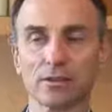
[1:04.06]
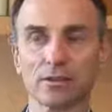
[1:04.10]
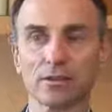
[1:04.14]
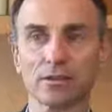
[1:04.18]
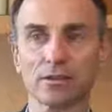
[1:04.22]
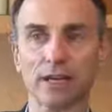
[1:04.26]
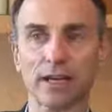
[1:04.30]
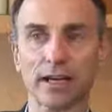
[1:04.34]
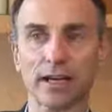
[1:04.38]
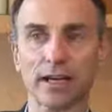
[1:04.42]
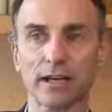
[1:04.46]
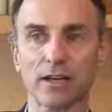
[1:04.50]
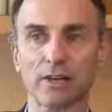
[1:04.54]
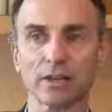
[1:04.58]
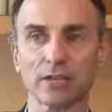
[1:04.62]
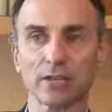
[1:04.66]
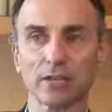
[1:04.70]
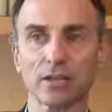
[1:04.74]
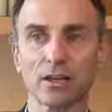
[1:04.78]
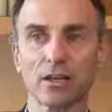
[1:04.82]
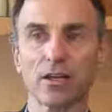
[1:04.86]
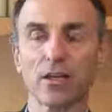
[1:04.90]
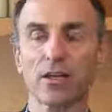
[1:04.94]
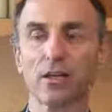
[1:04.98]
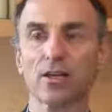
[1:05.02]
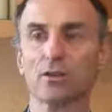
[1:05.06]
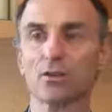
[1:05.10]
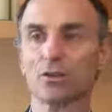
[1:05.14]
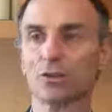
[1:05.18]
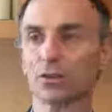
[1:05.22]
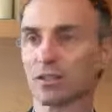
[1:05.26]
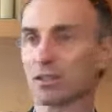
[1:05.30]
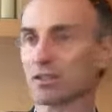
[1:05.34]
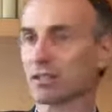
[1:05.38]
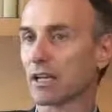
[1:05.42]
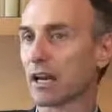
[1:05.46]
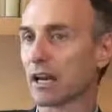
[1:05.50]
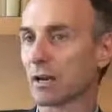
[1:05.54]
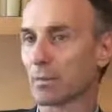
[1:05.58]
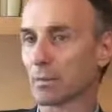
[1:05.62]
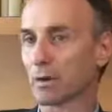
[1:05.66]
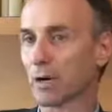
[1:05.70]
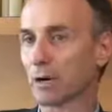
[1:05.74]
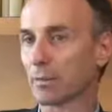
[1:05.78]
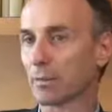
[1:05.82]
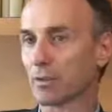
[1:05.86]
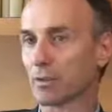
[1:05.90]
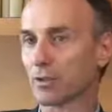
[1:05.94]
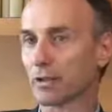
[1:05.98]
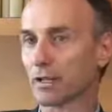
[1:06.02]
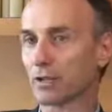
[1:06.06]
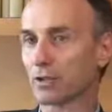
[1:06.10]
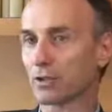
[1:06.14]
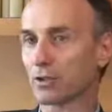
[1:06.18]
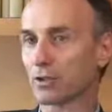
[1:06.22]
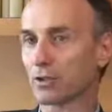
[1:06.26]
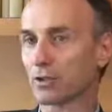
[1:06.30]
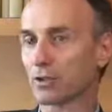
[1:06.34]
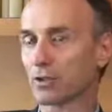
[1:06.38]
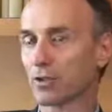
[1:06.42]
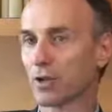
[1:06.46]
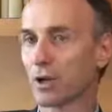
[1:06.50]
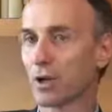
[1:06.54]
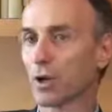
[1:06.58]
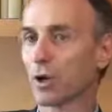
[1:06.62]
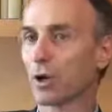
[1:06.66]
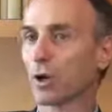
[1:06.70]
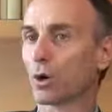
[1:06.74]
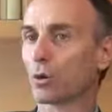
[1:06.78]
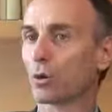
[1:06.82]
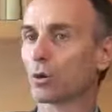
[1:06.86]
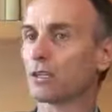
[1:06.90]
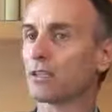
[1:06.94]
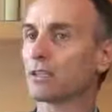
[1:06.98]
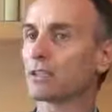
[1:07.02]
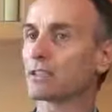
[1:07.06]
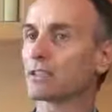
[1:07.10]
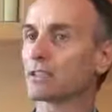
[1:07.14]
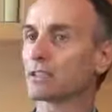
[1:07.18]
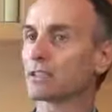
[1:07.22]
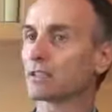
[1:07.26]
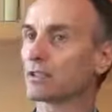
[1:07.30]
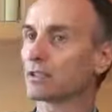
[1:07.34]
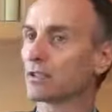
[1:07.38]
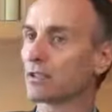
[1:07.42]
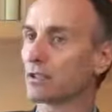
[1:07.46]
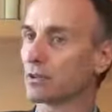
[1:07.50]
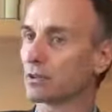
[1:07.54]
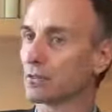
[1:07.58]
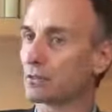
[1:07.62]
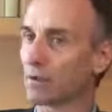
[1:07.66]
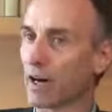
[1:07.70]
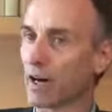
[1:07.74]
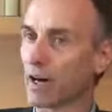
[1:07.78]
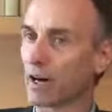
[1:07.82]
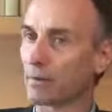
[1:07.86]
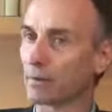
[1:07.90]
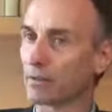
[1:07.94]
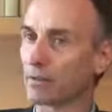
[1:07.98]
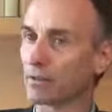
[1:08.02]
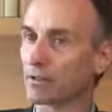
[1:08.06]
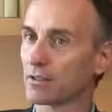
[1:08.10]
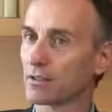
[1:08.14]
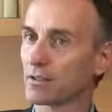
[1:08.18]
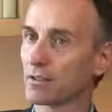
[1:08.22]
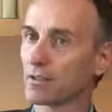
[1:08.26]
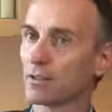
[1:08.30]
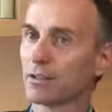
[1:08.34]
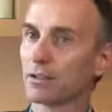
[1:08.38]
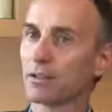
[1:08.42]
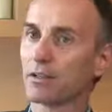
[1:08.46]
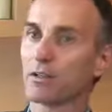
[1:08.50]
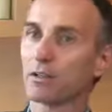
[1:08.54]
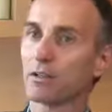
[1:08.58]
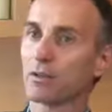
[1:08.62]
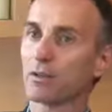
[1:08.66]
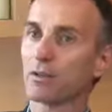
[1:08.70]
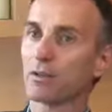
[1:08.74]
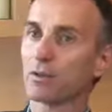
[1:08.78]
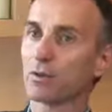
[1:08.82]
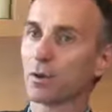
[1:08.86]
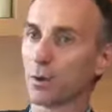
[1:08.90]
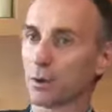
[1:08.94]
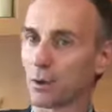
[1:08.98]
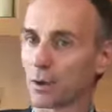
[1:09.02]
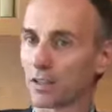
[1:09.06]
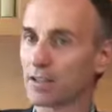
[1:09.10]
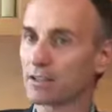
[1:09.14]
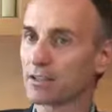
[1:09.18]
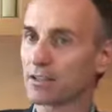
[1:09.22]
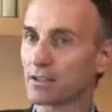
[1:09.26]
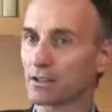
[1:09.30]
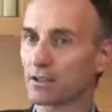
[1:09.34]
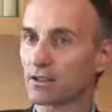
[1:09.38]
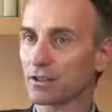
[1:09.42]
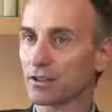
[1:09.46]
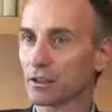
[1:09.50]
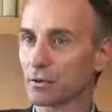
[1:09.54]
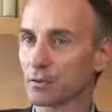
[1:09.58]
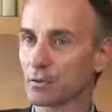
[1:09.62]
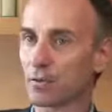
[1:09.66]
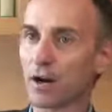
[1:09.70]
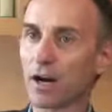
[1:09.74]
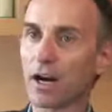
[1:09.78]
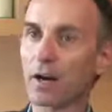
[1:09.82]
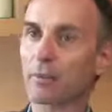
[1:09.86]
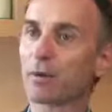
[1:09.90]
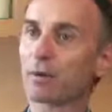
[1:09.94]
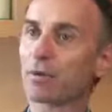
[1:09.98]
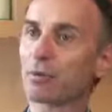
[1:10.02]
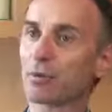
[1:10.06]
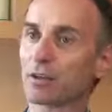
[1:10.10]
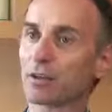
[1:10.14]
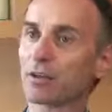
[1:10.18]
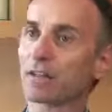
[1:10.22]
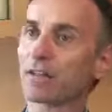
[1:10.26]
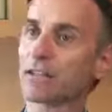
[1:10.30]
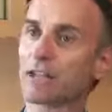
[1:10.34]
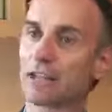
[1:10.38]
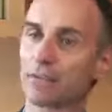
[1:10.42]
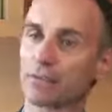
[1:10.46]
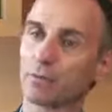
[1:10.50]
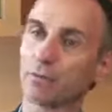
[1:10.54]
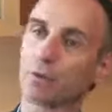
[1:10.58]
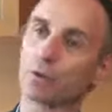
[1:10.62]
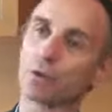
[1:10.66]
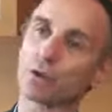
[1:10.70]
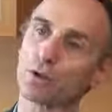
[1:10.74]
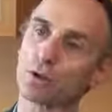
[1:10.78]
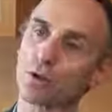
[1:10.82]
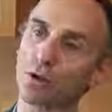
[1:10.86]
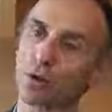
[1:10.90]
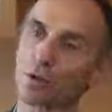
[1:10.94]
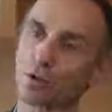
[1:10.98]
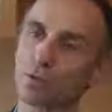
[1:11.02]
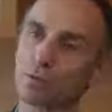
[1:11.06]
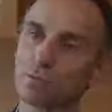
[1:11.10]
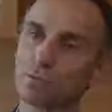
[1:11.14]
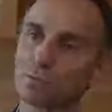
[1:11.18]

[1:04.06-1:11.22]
science to the entire population or release it into the environment where it can never be recalled.